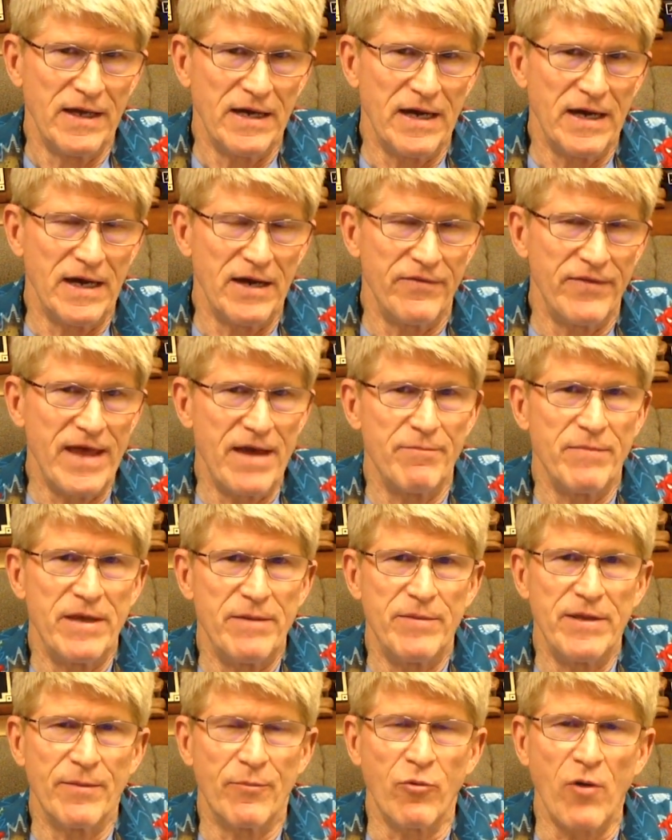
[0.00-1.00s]
that may
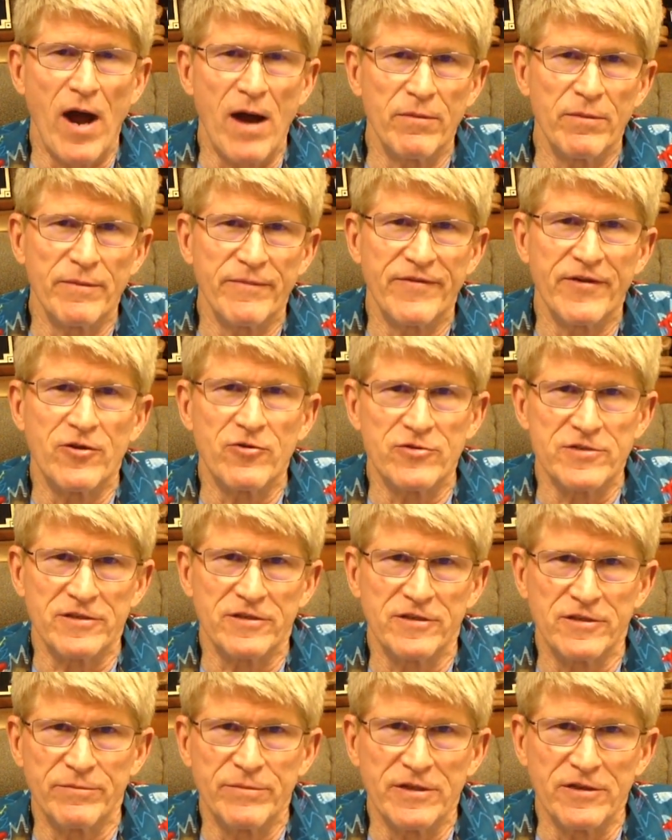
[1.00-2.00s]
be a problem if it goes a
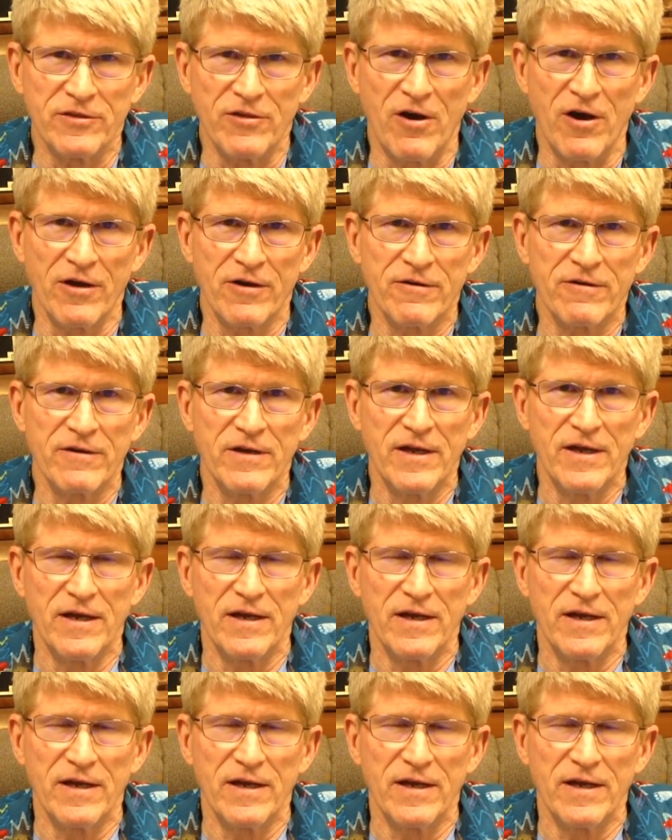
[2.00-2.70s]
little bit longer.